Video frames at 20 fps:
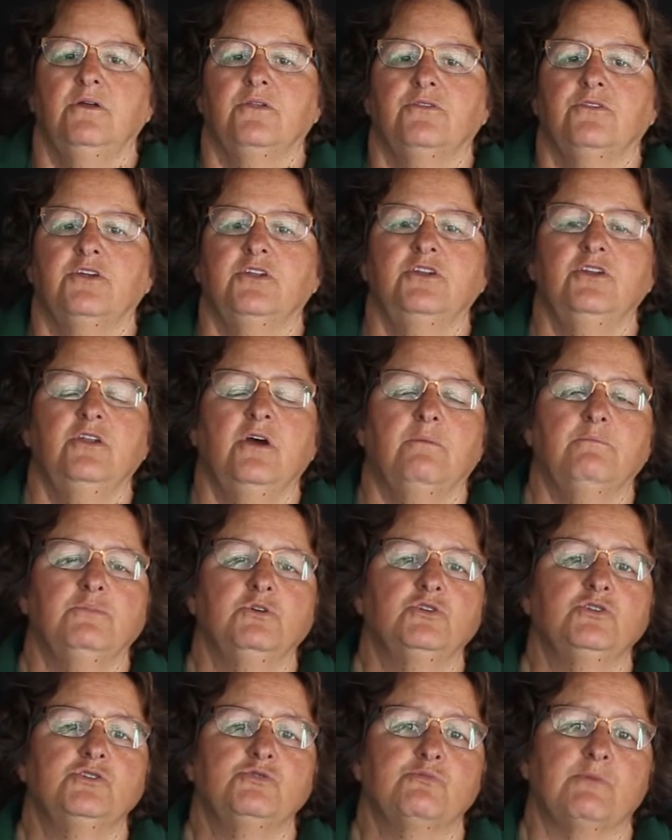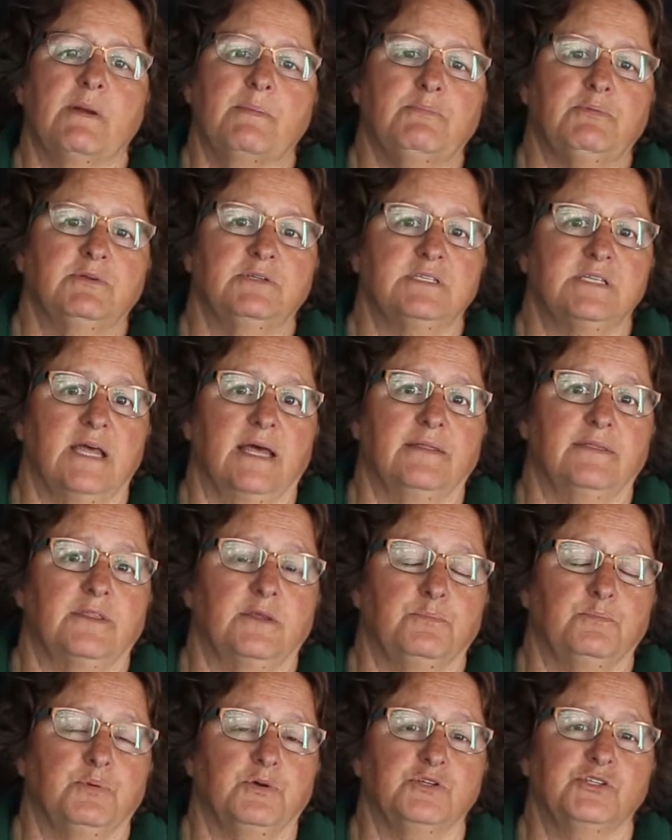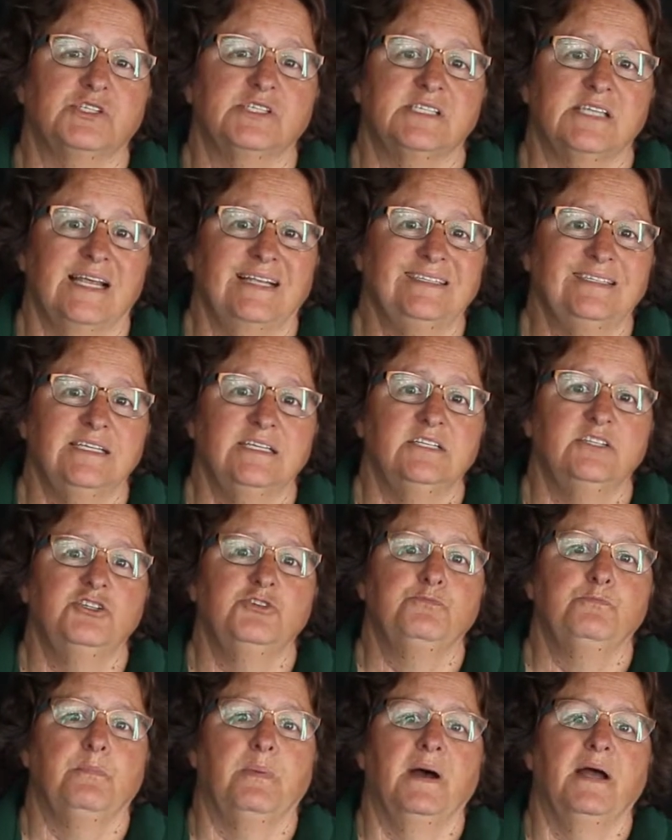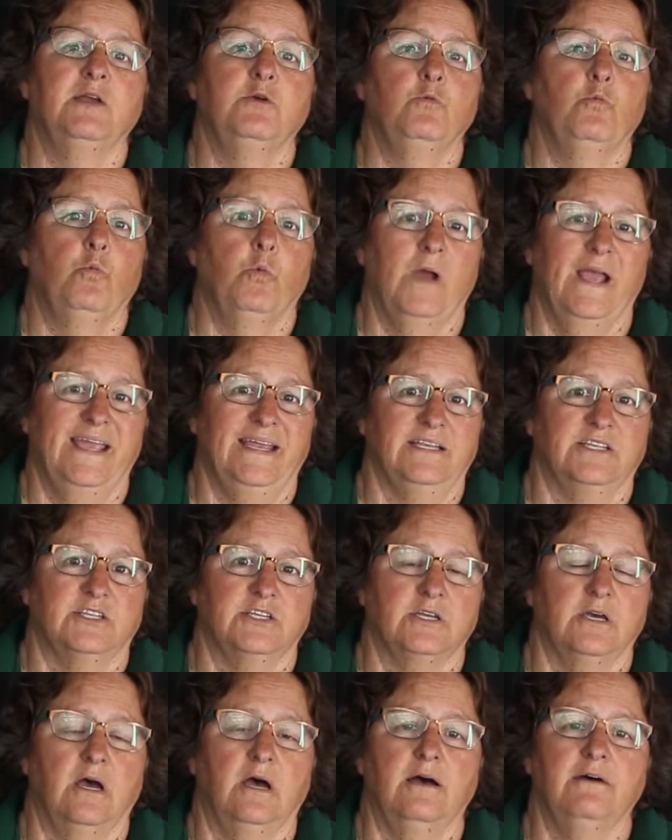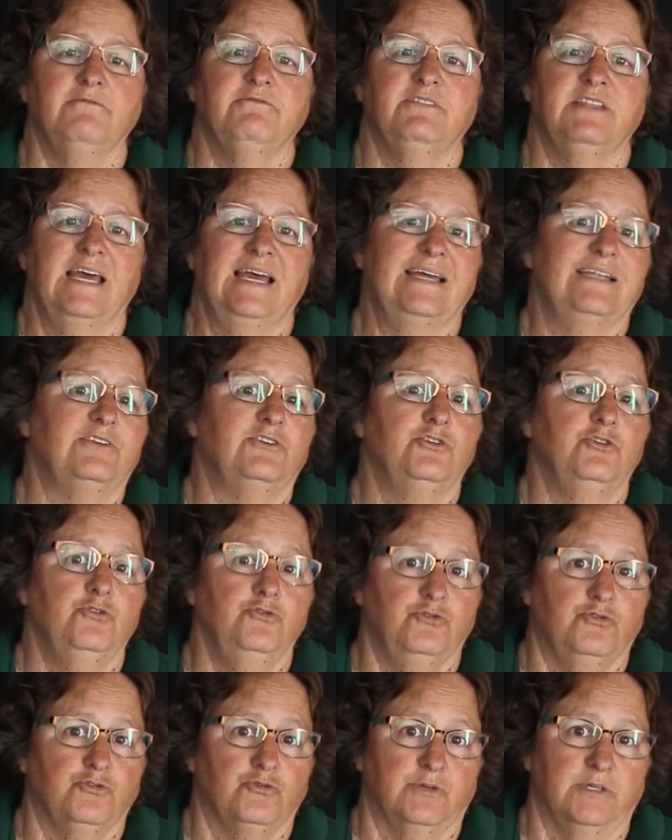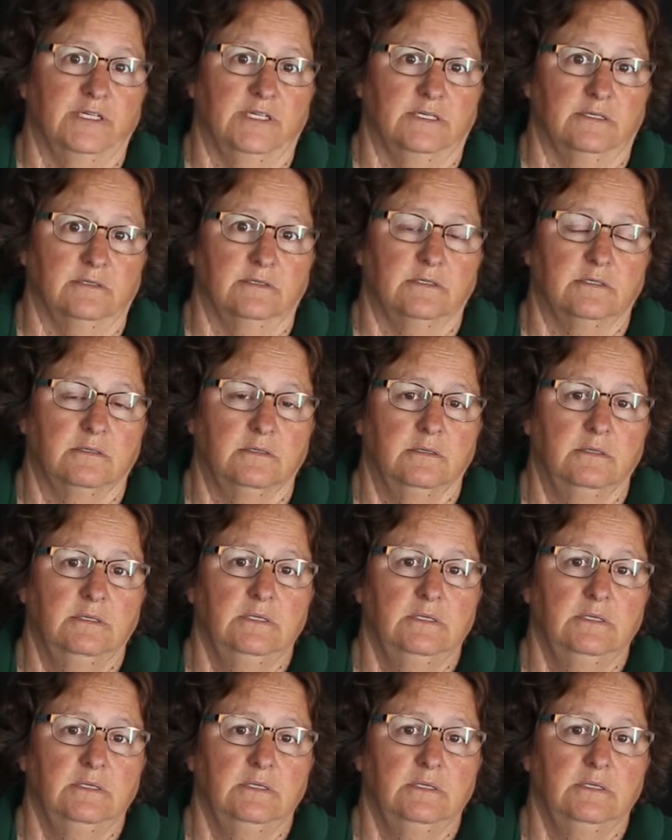The numbers represent the percentage by weight of that nutrient.